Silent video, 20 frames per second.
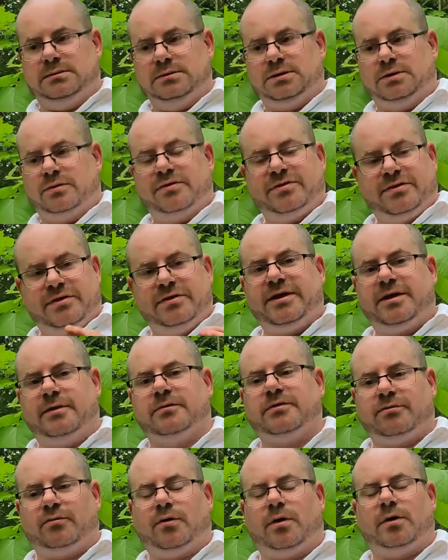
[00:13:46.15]
You know,
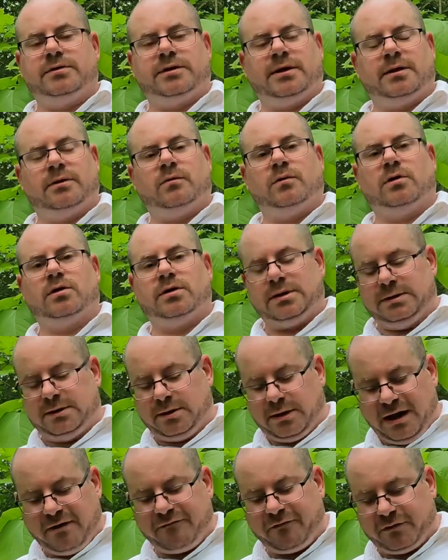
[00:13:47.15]
they're throwing their work and
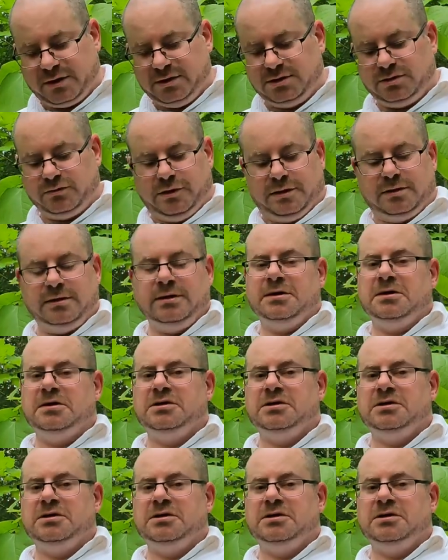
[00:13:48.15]
their effort into it.